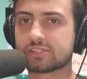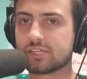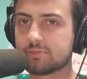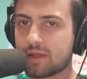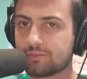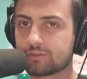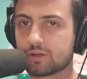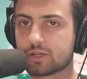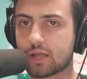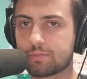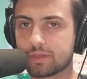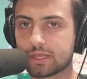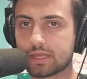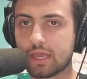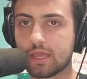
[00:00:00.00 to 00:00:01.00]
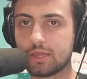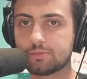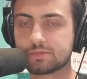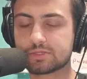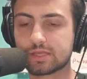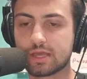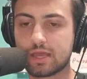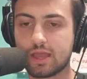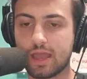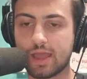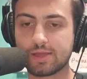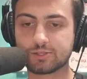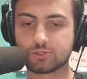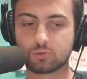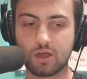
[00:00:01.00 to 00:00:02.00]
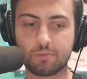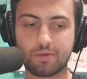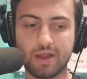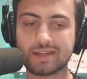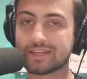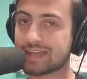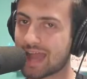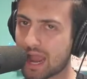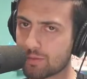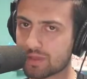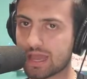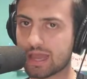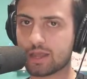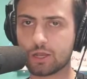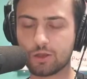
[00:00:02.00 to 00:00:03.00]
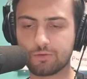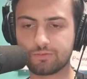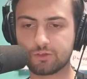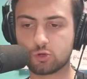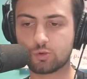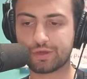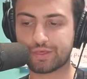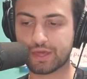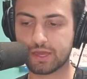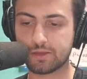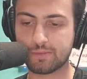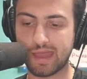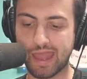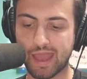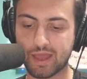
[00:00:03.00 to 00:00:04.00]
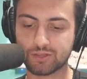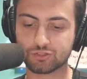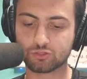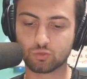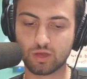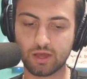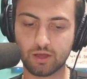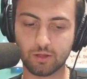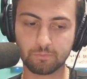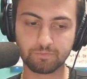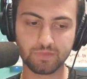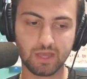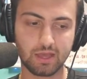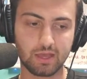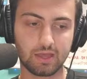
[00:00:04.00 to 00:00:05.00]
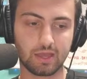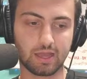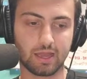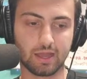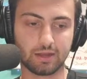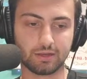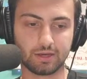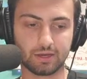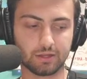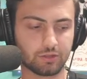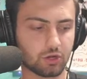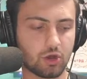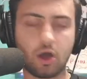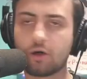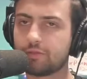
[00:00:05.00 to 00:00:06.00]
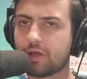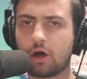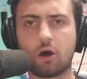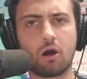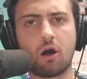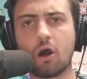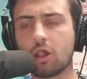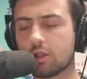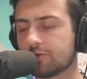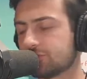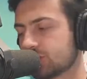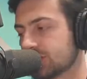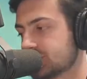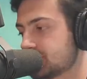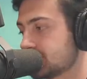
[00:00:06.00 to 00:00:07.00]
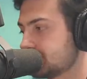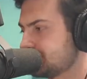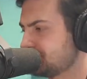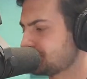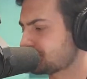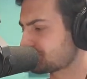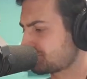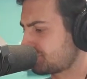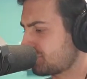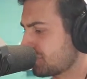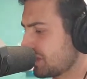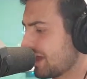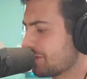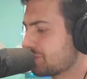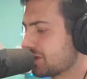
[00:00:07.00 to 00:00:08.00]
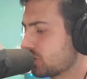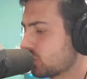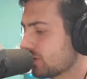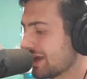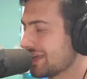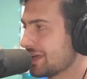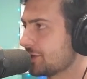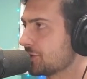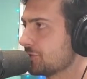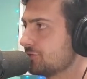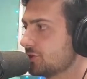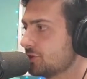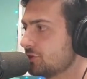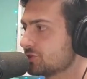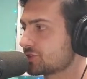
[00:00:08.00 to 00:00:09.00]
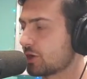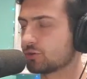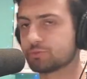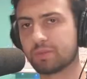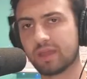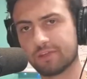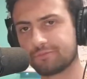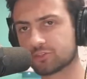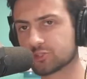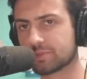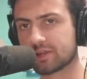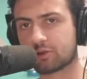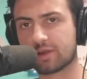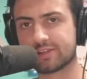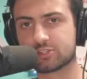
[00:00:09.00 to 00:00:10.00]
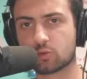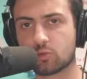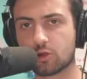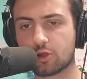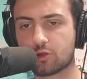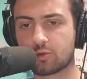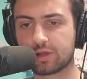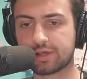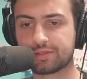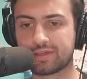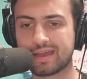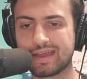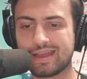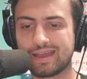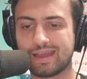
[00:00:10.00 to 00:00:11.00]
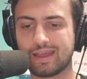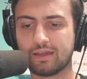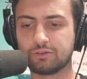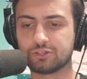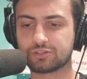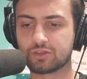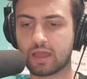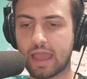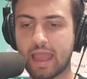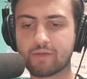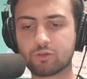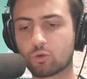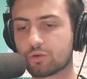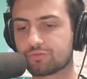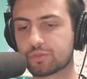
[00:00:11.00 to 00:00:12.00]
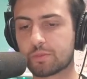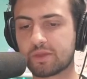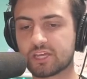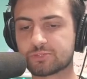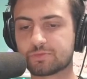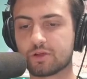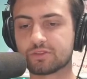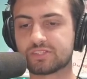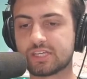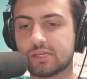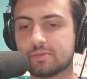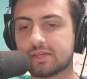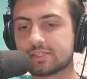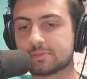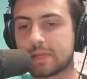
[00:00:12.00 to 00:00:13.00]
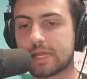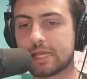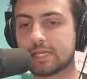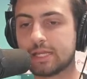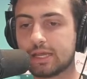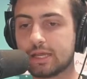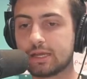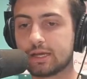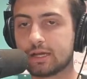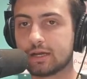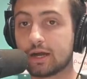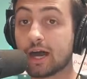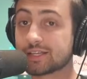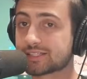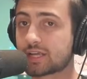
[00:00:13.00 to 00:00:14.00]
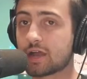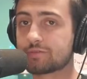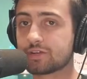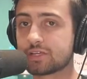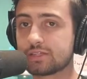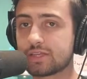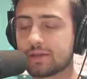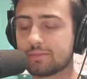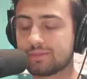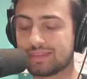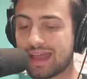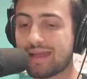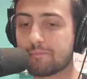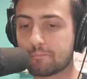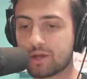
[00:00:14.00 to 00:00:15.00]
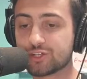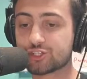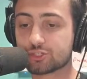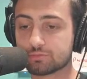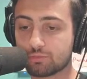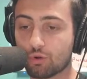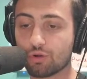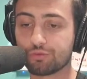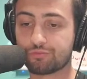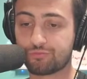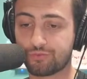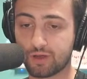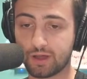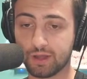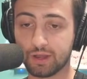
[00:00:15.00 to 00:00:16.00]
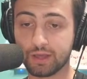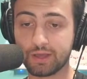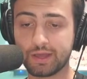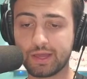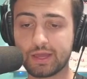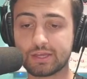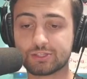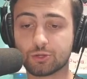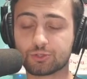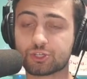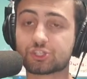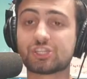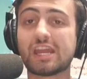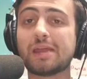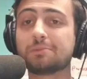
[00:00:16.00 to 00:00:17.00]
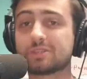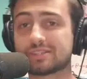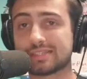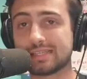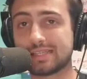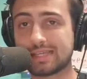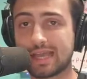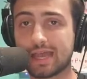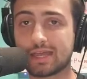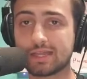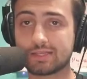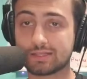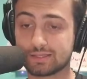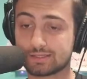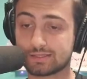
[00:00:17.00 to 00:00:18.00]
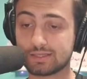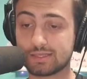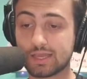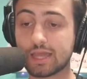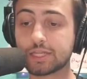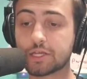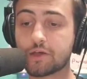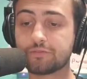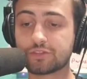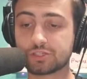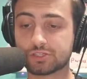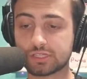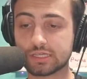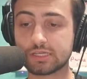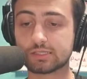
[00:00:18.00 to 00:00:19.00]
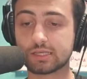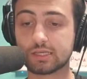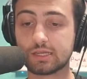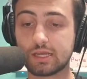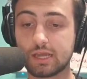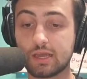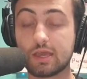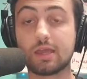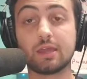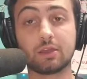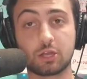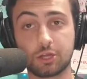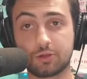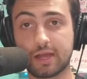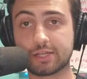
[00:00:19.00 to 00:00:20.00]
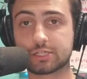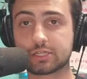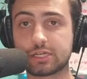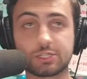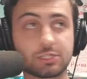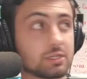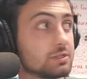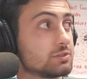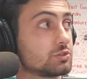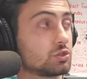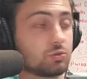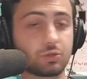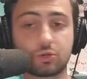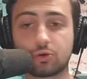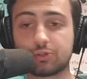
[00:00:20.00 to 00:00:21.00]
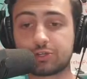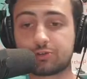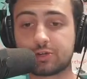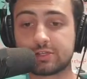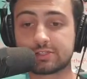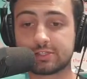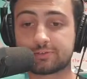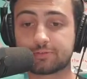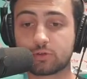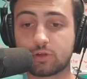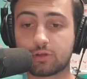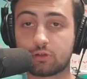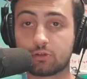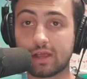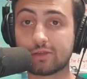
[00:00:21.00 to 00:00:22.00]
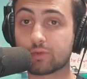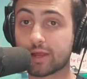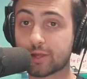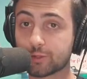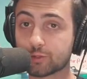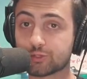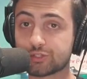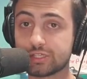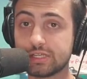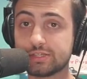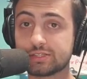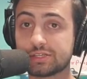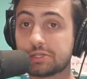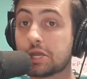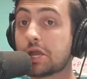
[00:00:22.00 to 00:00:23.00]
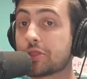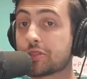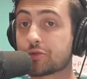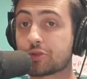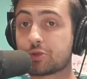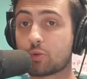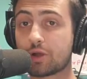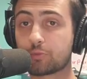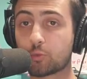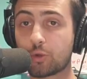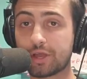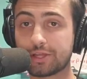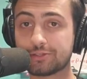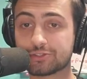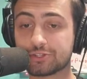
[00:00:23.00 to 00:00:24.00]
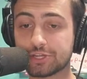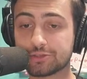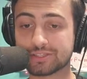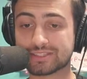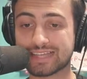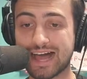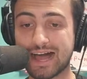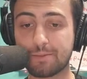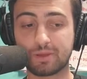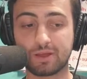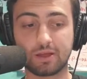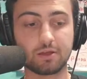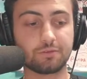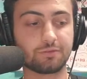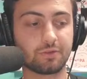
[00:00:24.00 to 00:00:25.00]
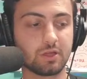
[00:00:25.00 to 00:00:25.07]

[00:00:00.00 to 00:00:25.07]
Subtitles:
him after a couple of games as well. Brandon Nye, we got an interview with him as well. And they're all of which have been great interviews. Coach Banfield's been great to work with, and just everyone from the baseball team has made us covering them that much more fun. So it's a shame to see the end of the season. And congratulations to the Golden Grizzlies for a great regular season. 31 wins, near the top of